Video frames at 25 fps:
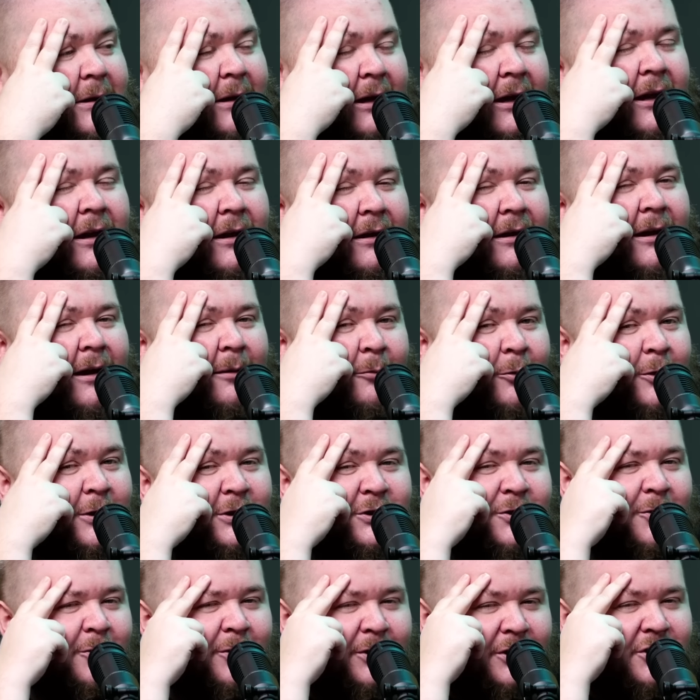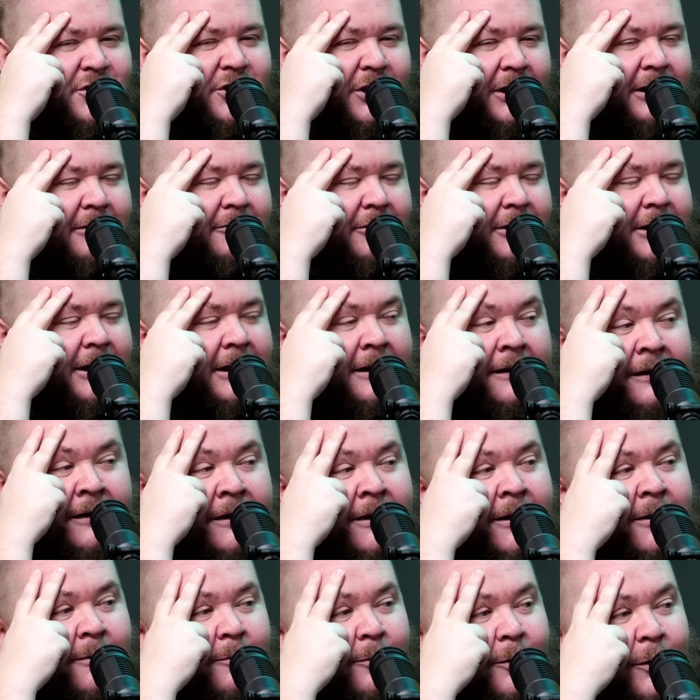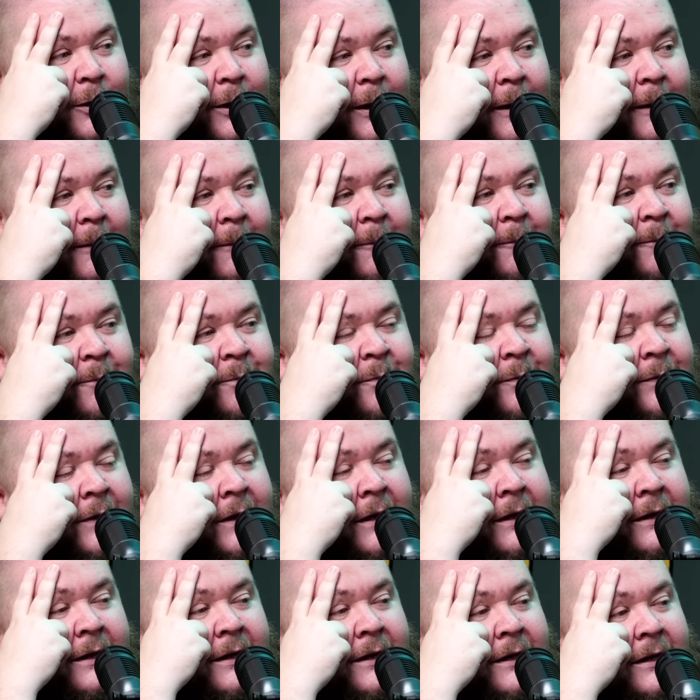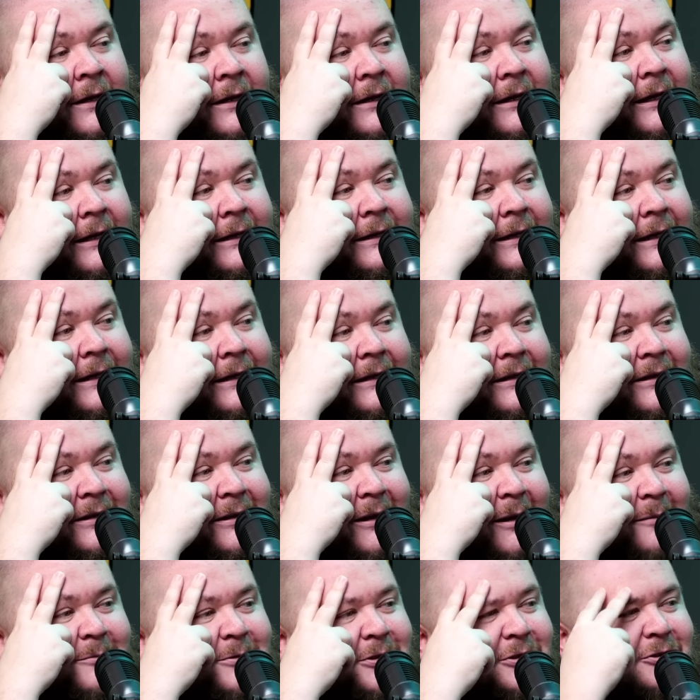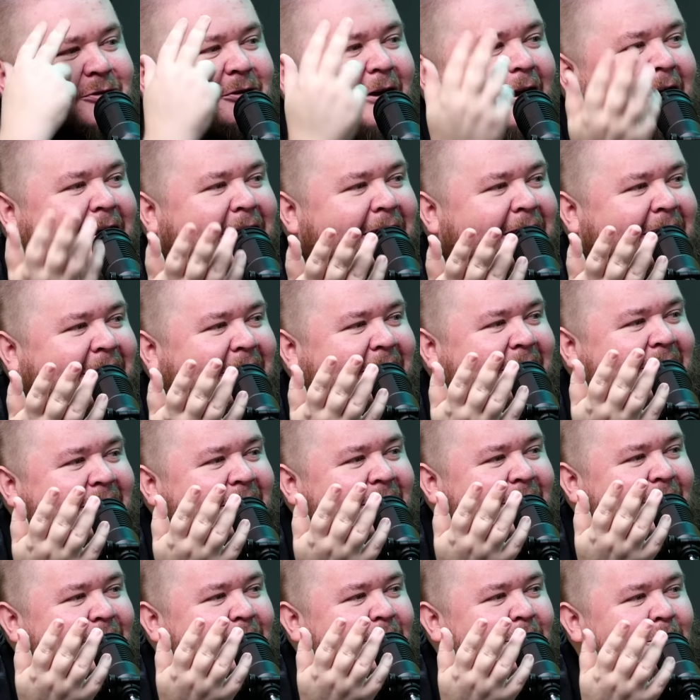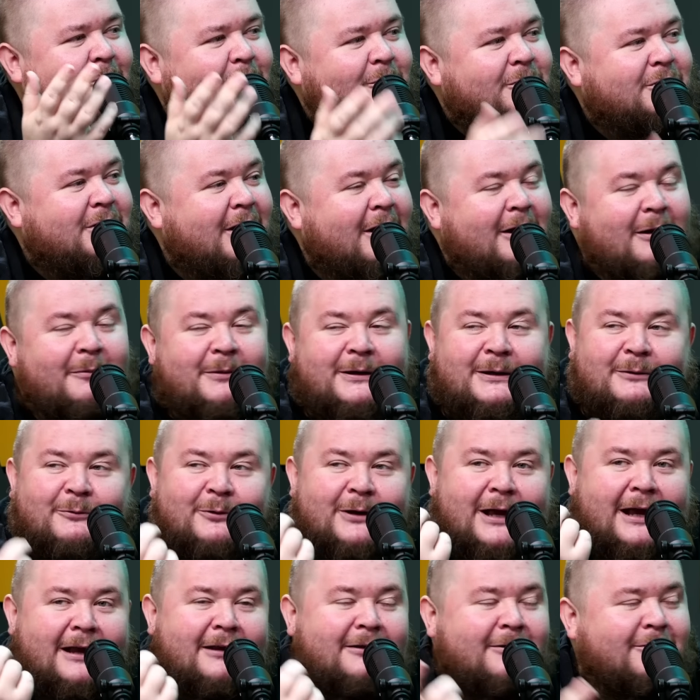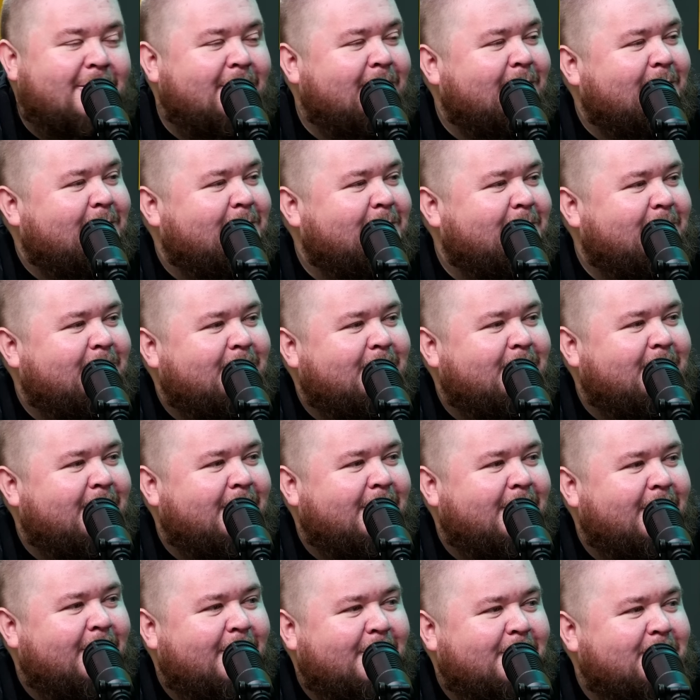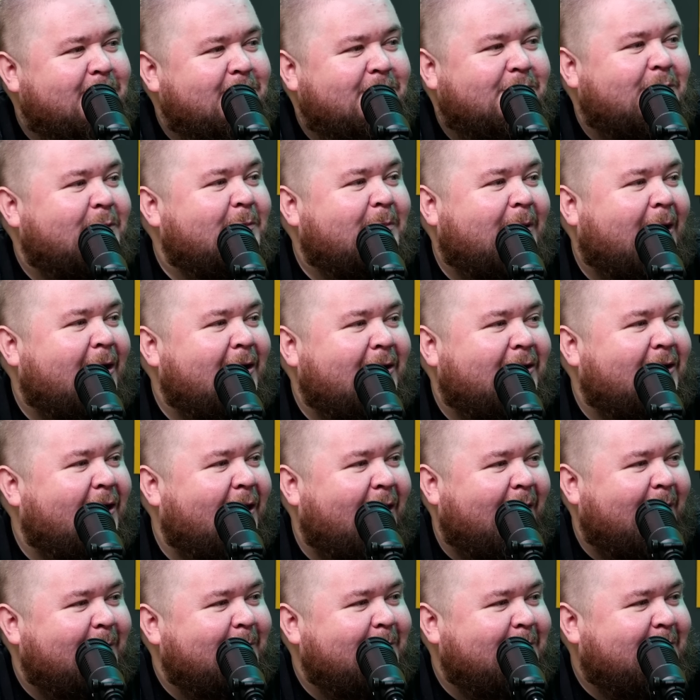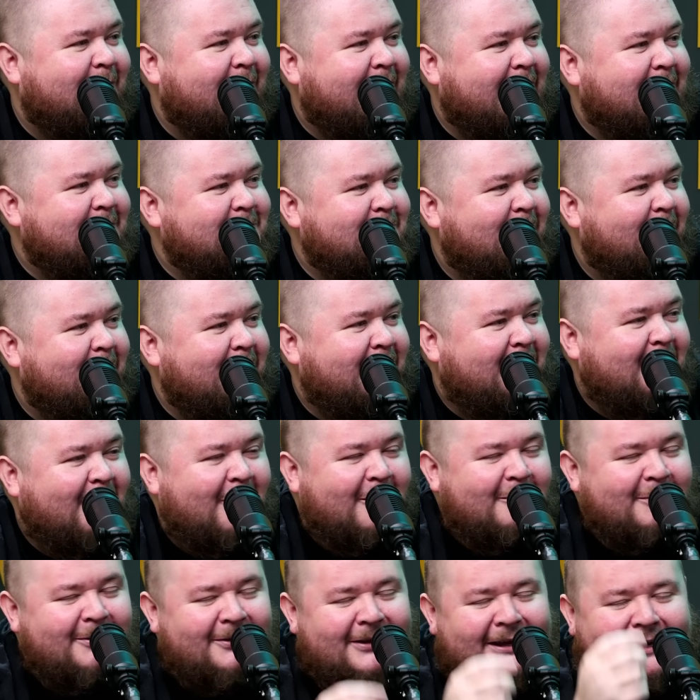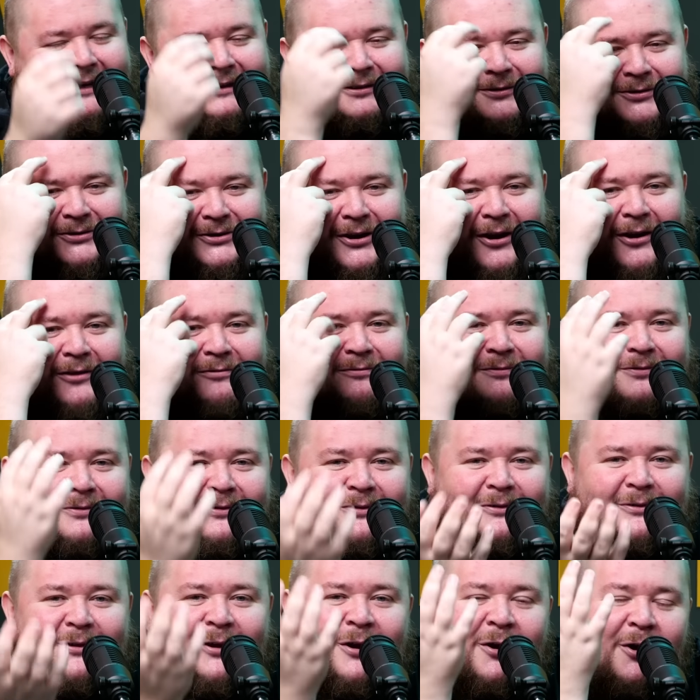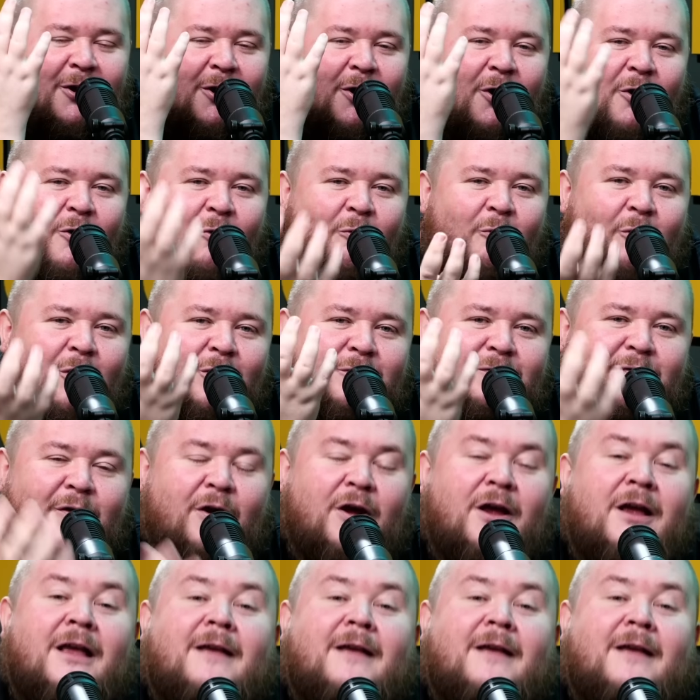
I'm only joking. I shit every day, but um, like yeah, I'm just trying to. I mean, we can't. You know, well, there was a roadblock in Holywood today. Do you want me to talk about that? There's nothing. What for?